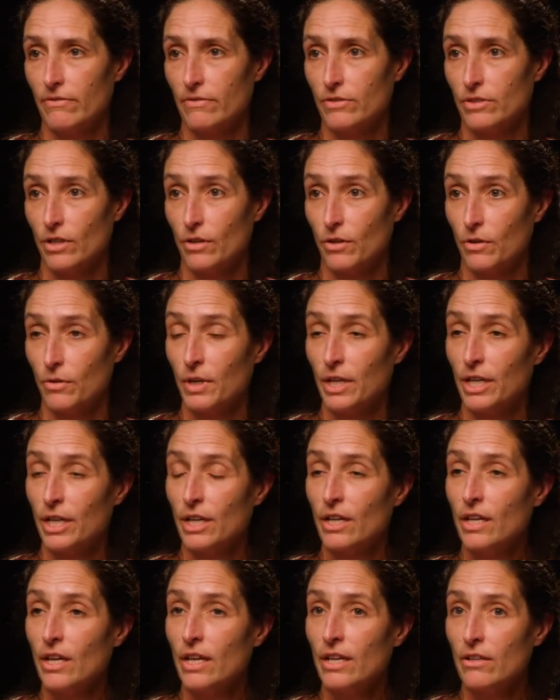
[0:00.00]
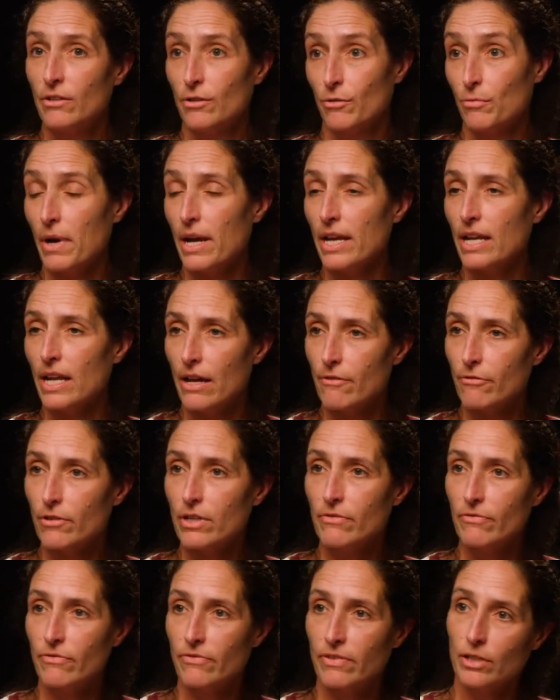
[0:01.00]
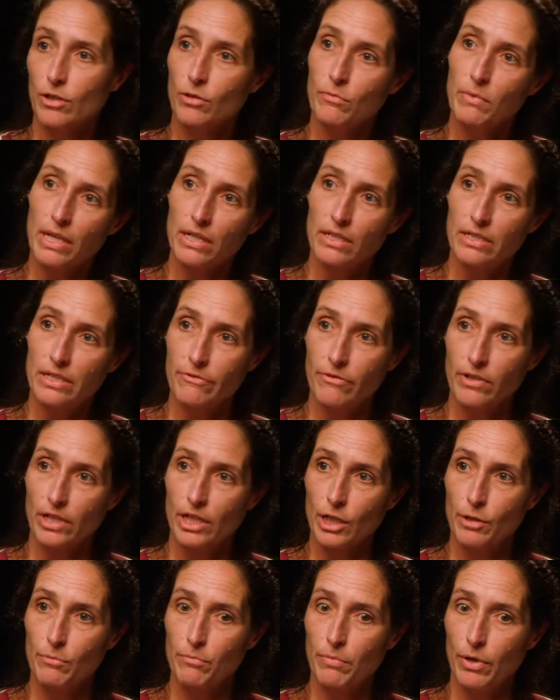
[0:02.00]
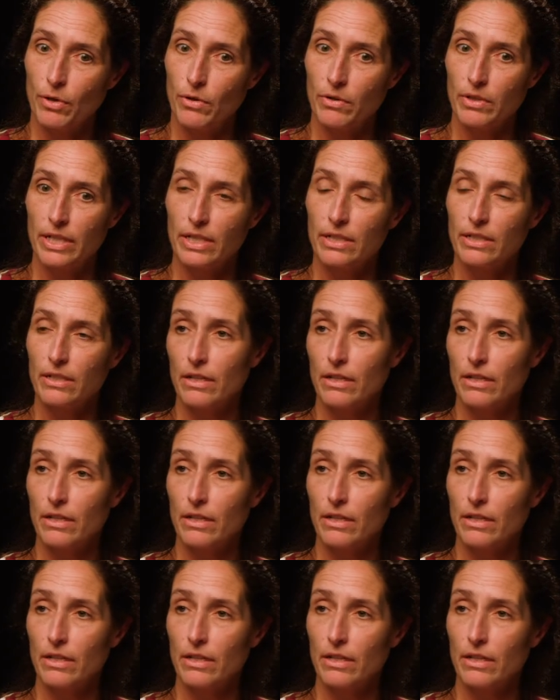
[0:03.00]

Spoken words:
So you're right, every film had a different component.